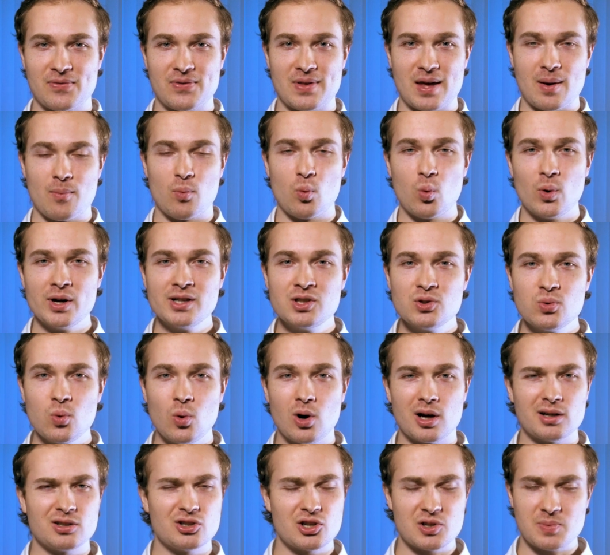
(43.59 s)
of them, which
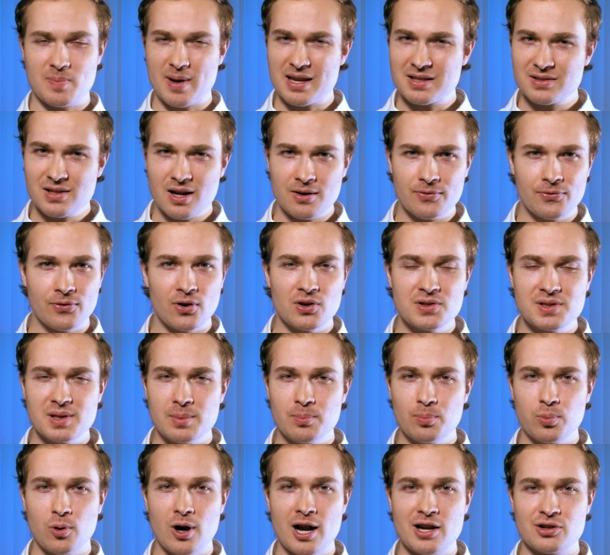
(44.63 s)
one, just based on first
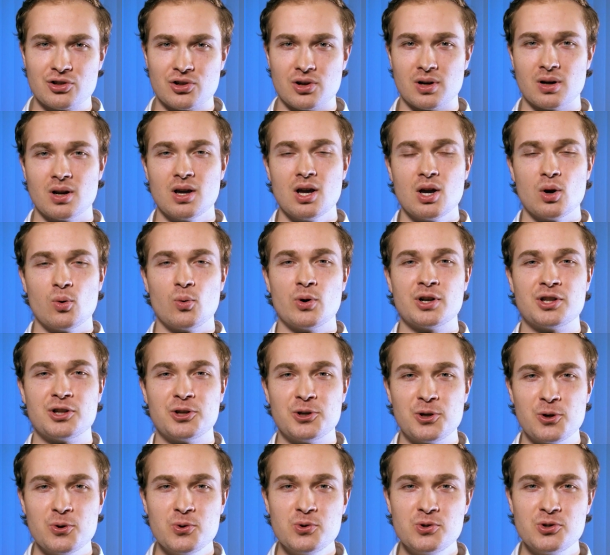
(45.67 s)
impression, would
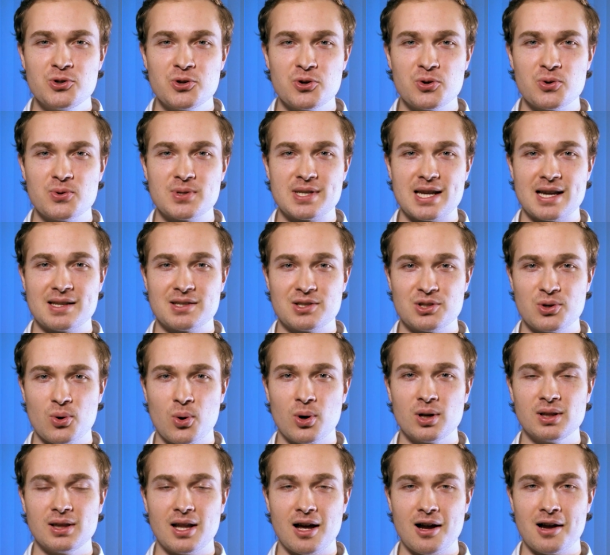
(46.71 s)
you choose as
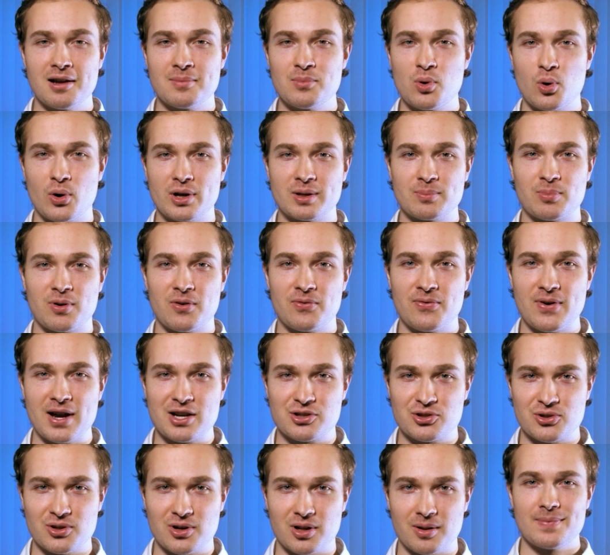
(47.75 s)
your lawn mowing
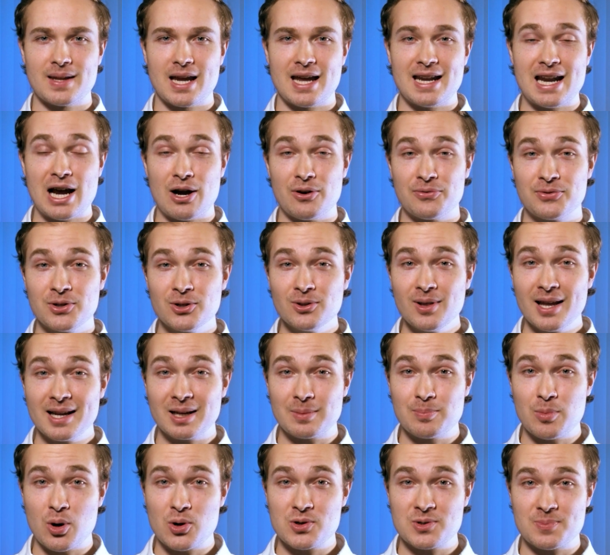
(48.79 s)
professional? Now, if you're like
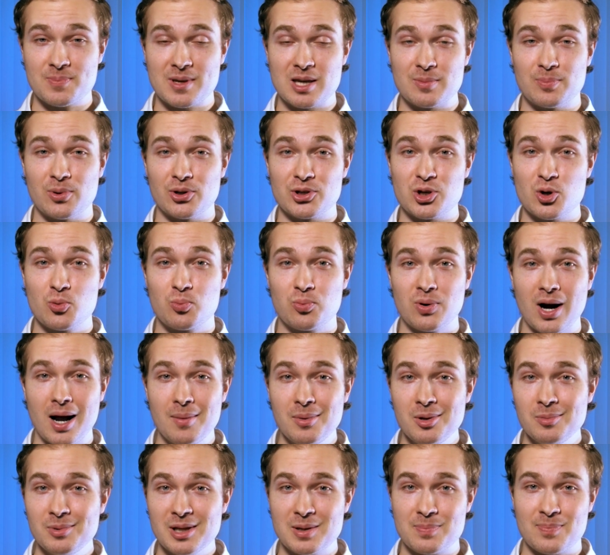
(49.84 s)
most people, you
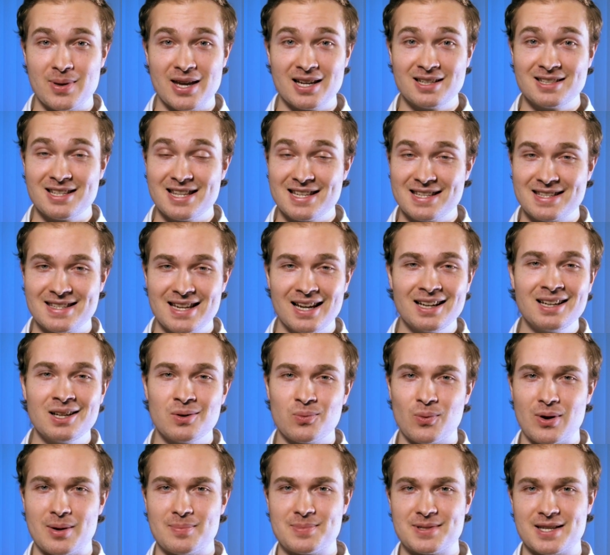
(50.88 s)
probably picked the second
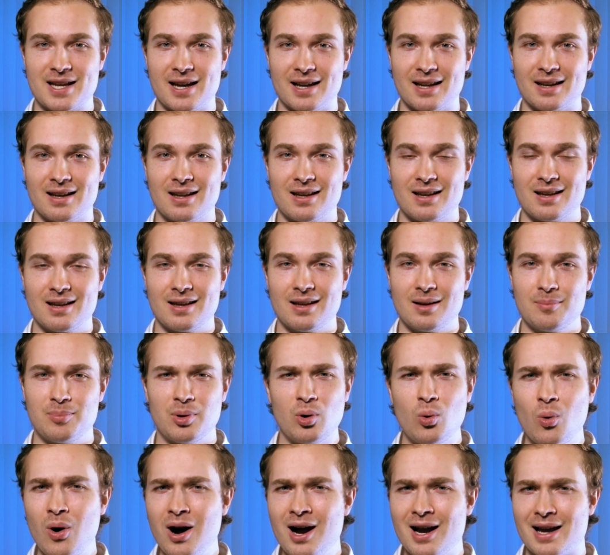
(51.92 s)
website.
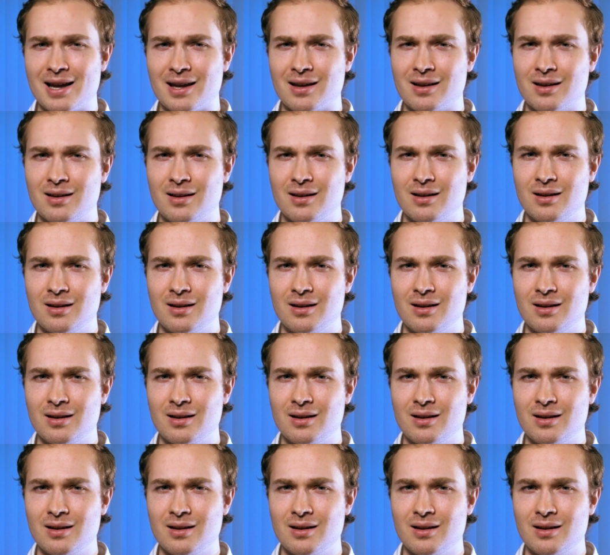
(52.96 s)
But why?